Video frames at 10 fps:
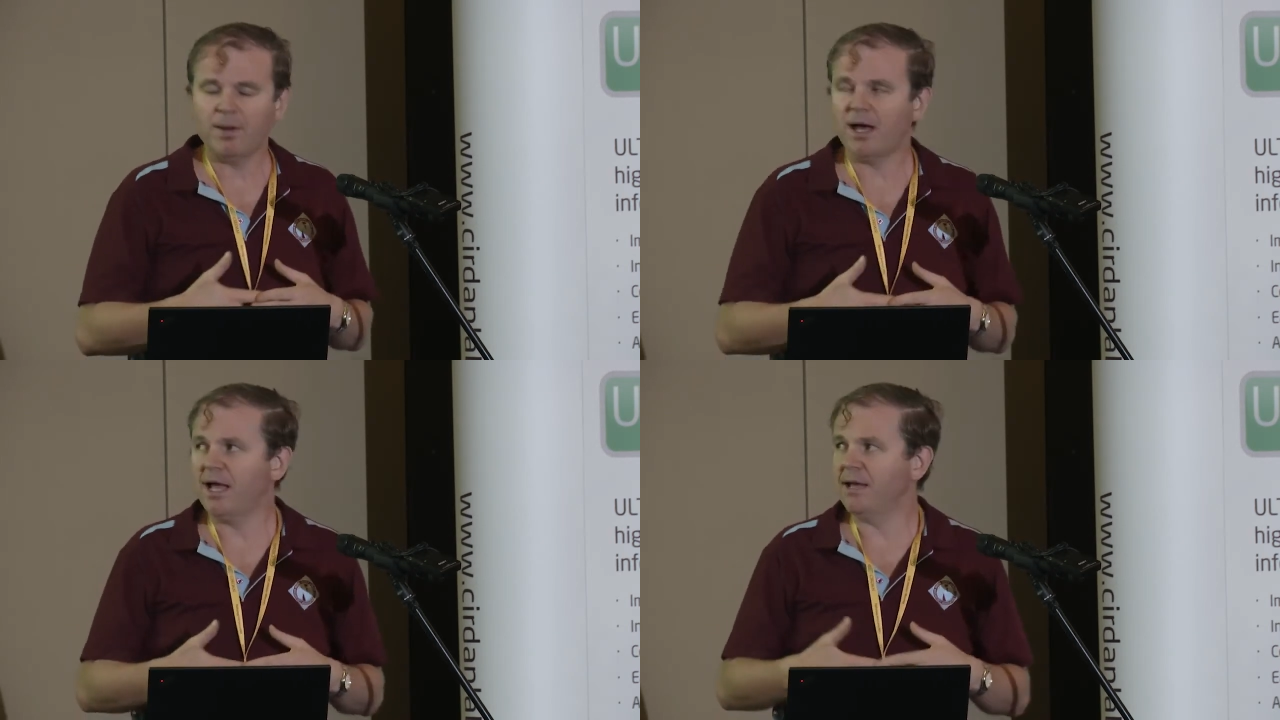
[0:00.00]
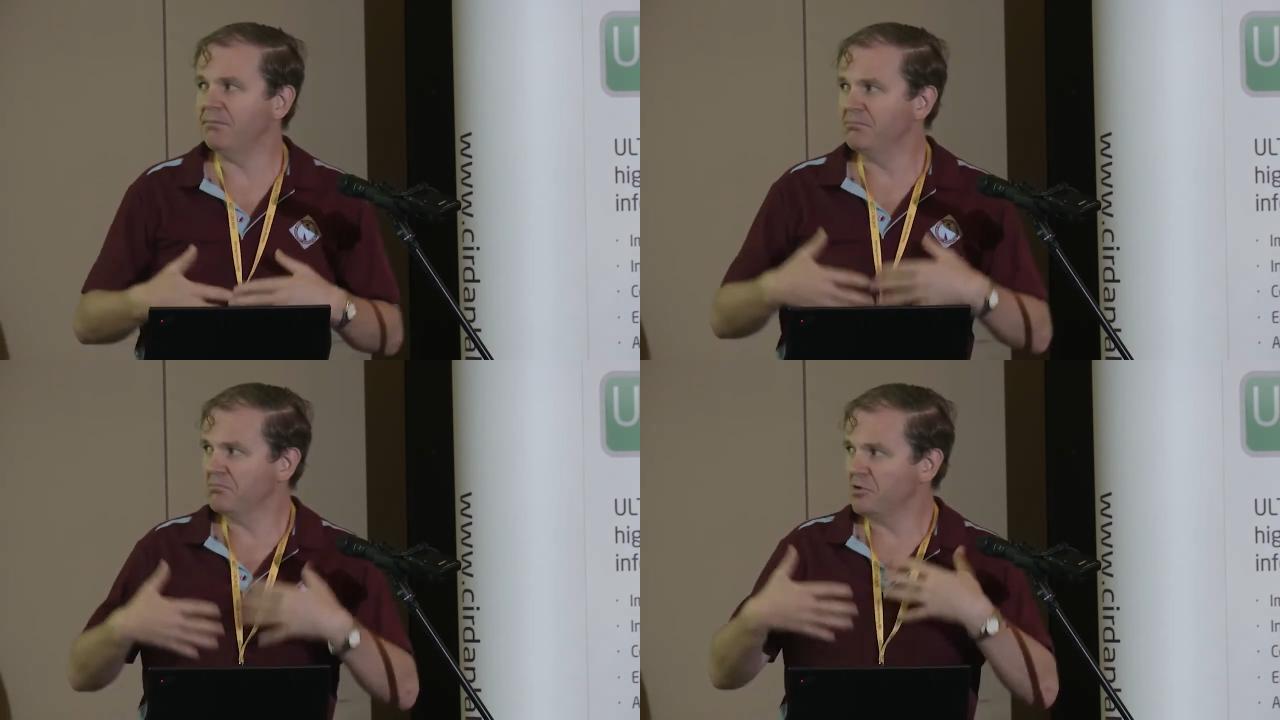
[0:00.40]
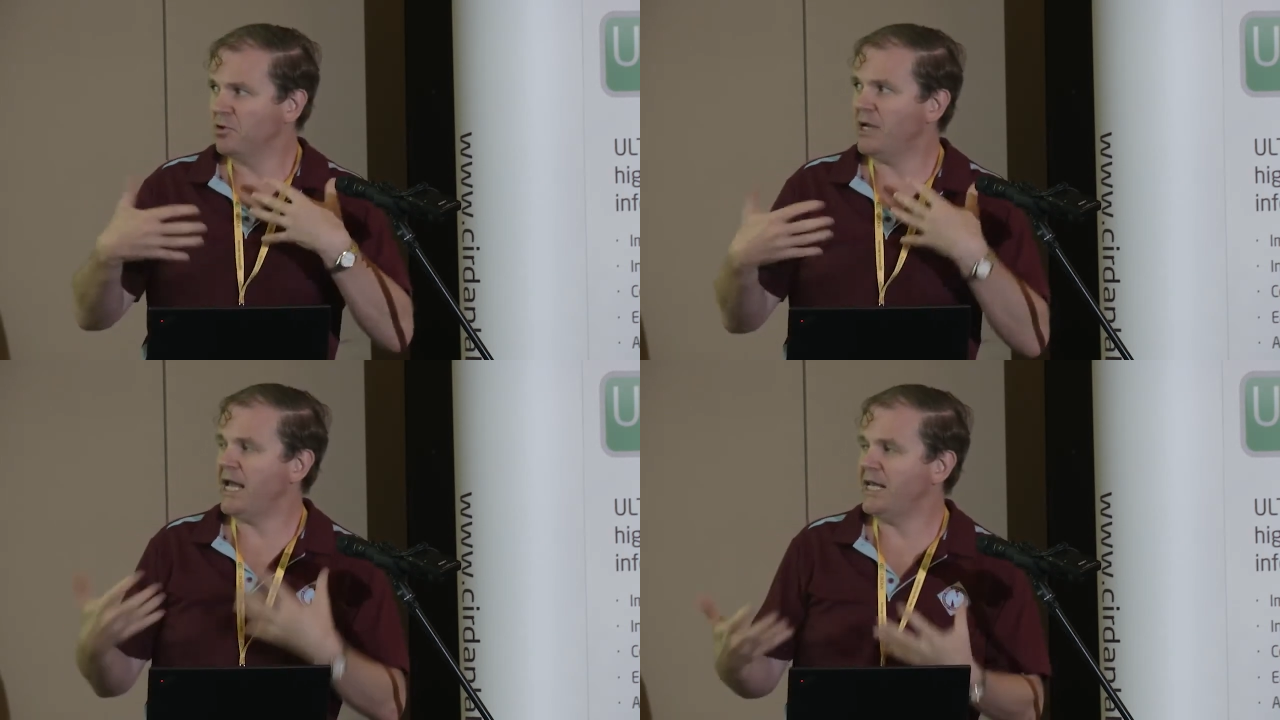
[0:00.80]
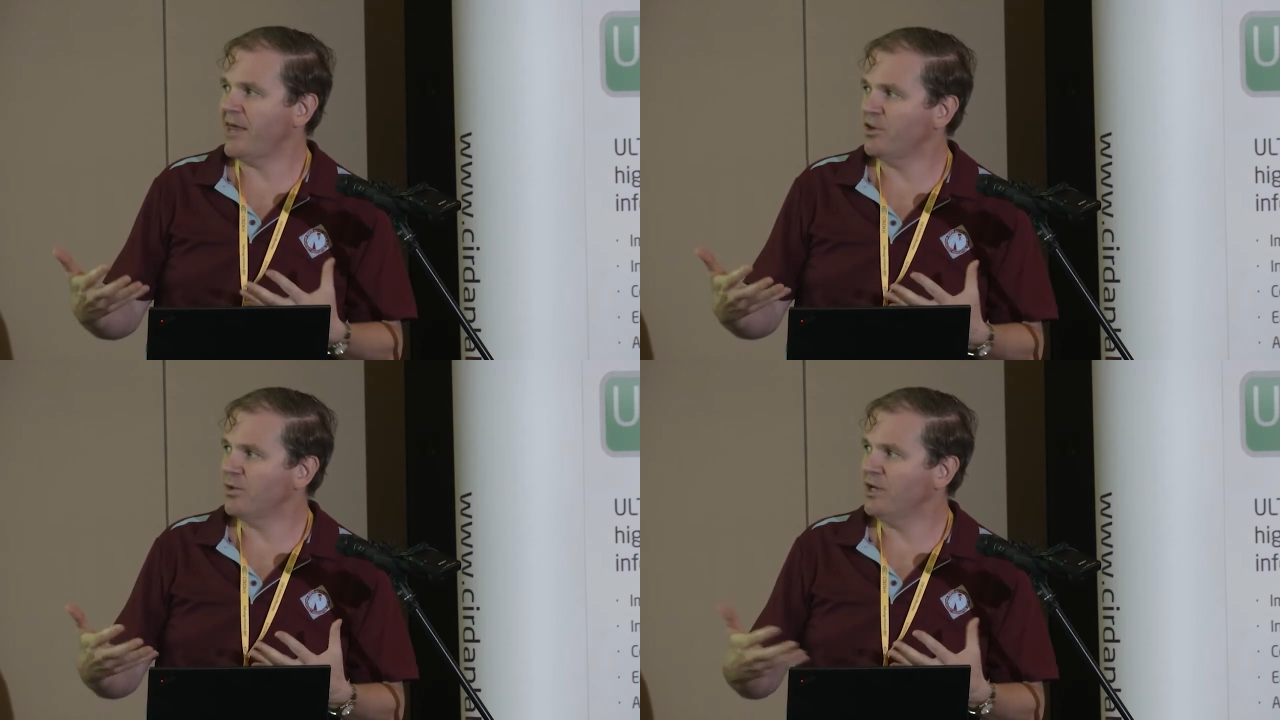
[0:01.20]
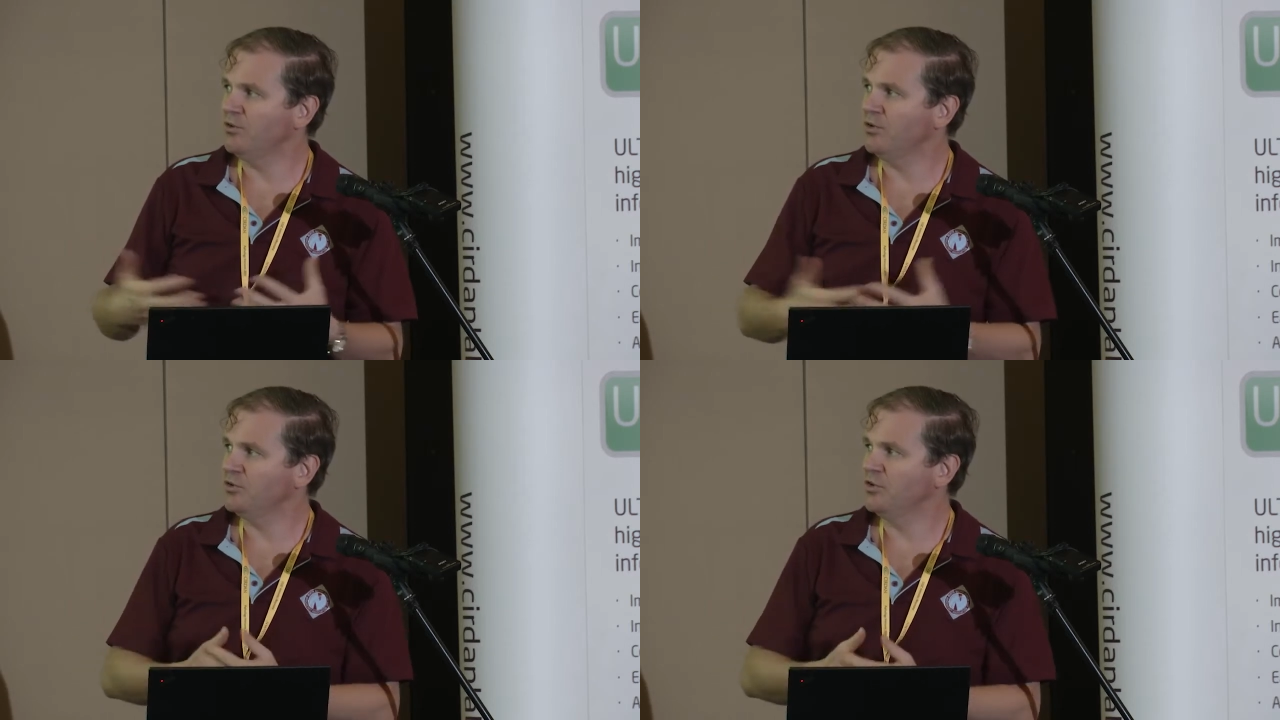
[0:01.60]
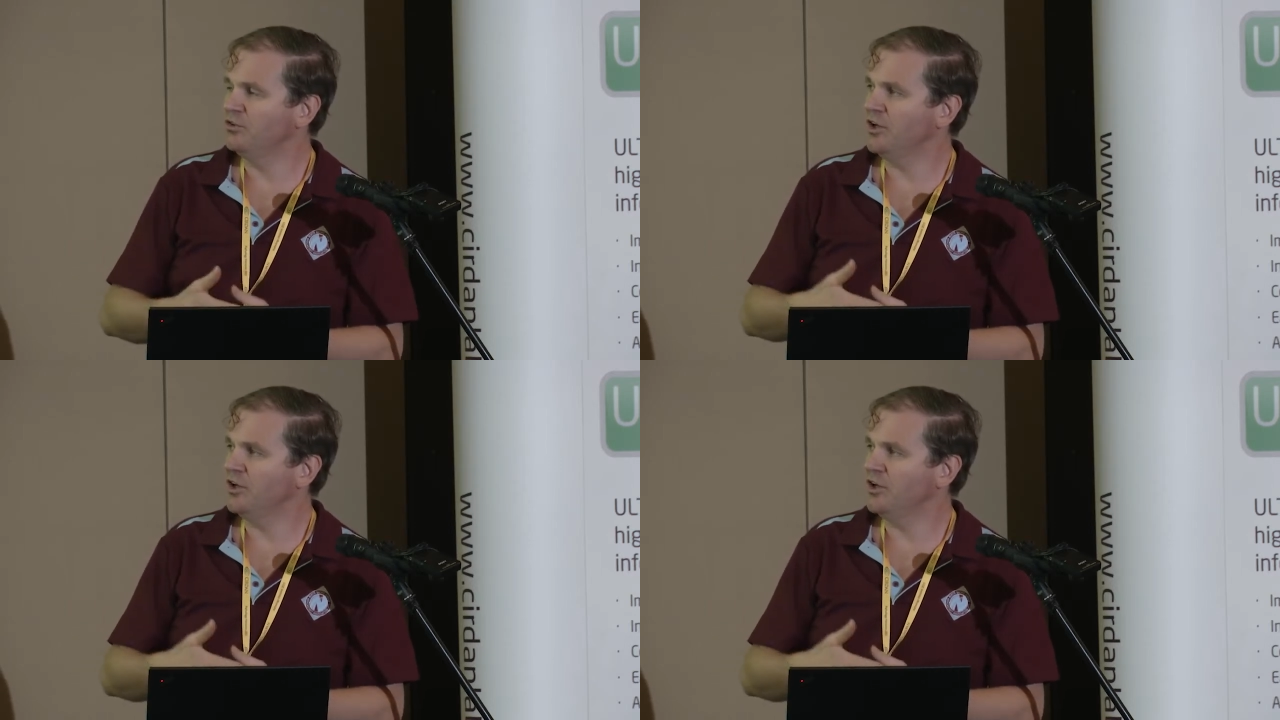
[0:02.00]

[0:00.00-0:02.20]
by creating other resources.